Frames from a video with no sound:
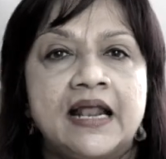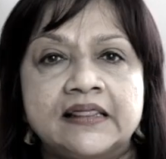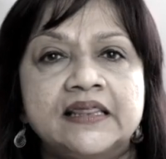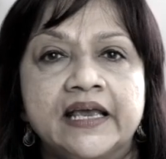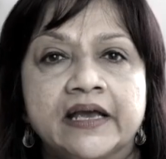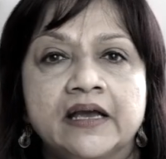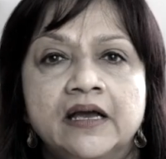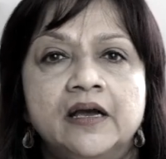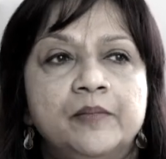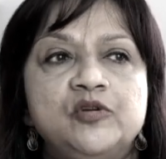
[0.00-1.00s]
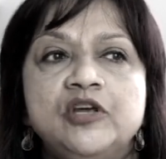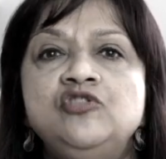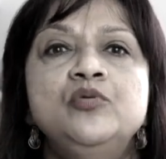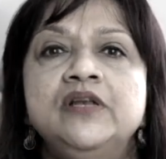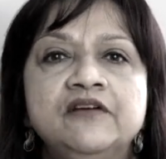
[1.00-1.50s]
nothing between
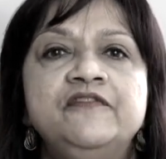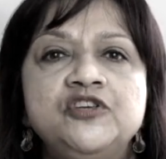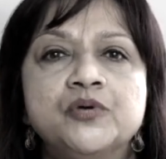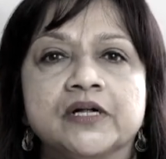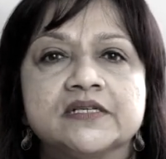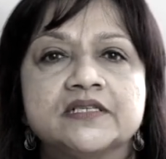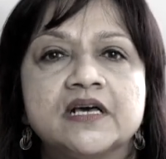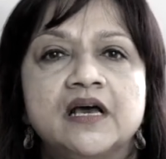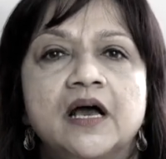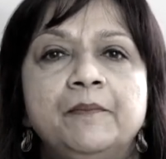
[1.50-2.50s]
two individuals.